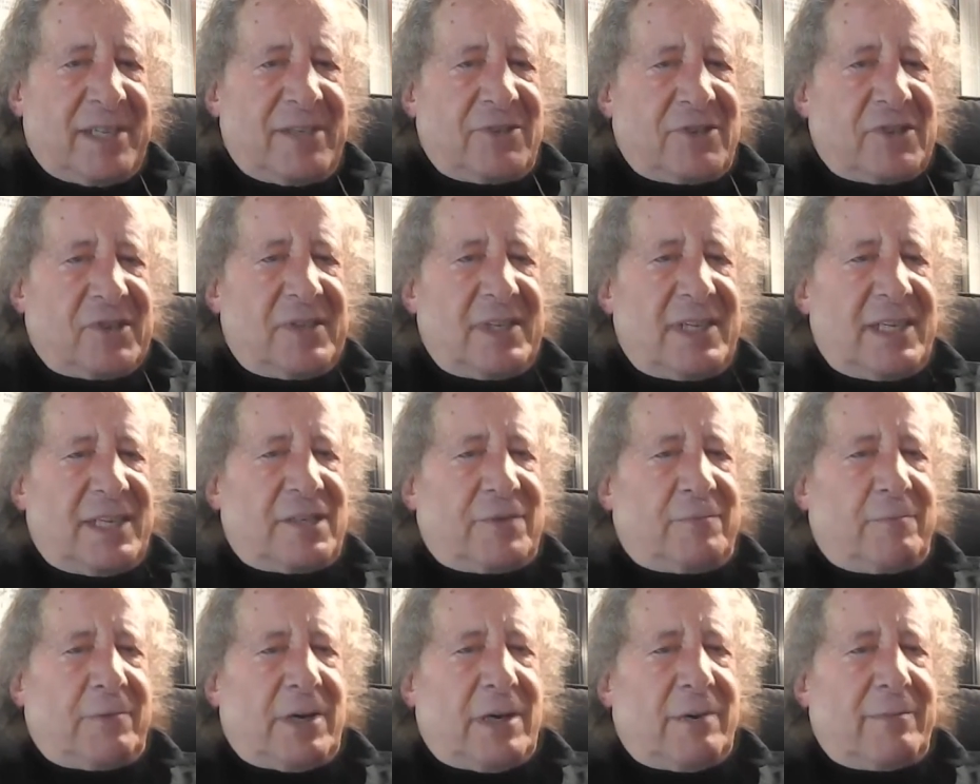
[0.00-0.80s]
So the
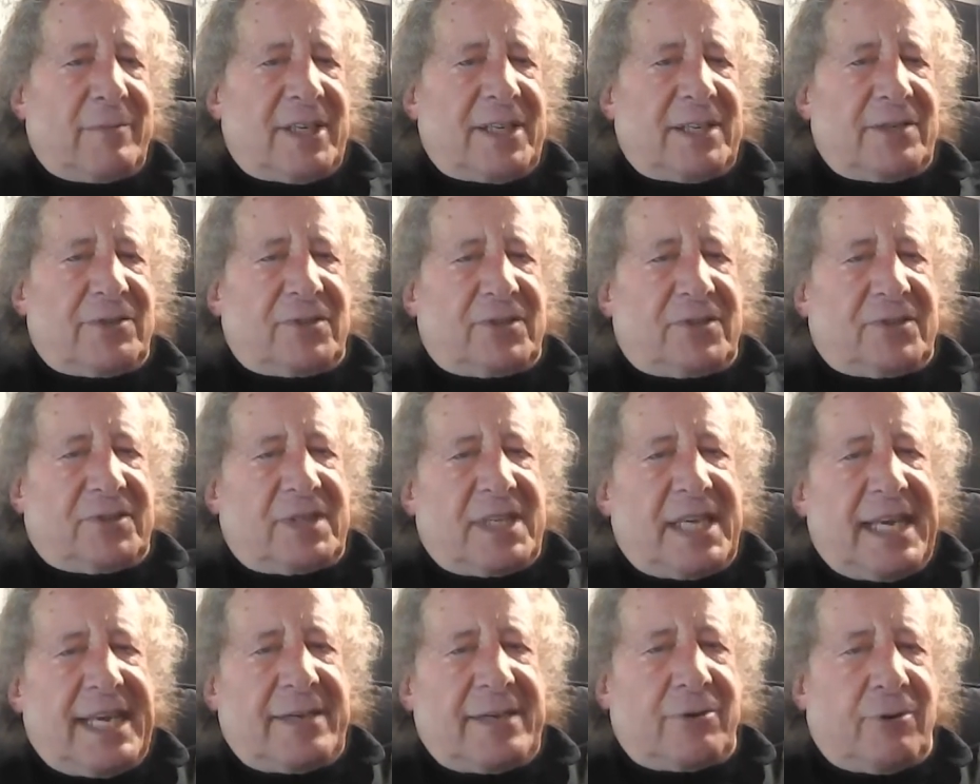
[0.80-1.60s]
experimenters
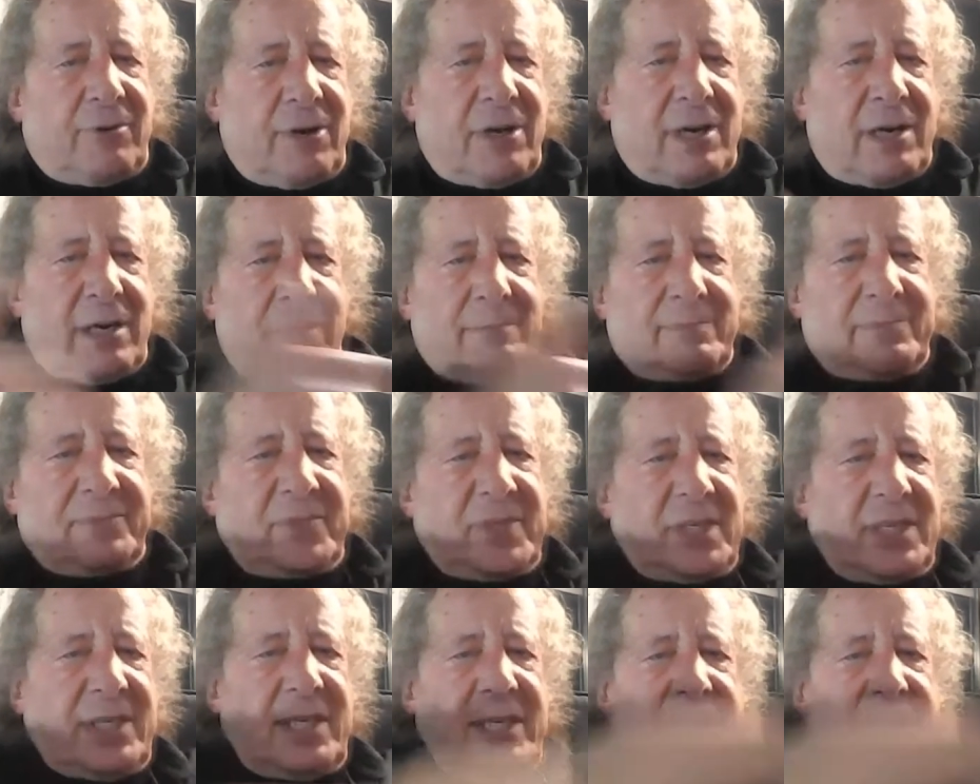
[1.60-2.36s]
take her arm